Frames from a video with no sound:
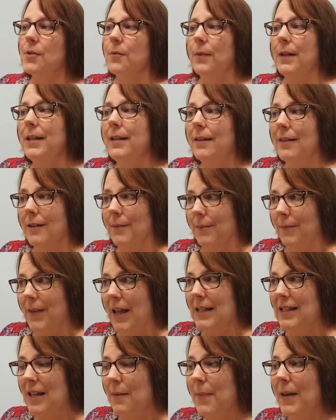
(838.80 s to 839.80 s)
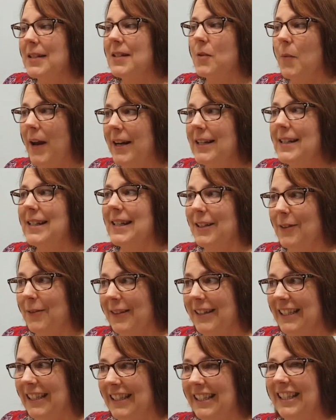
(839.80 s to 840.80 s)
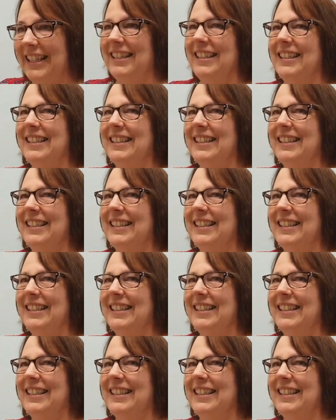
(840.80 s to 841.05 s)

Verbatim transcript: to read them. That's the best way to deal with it.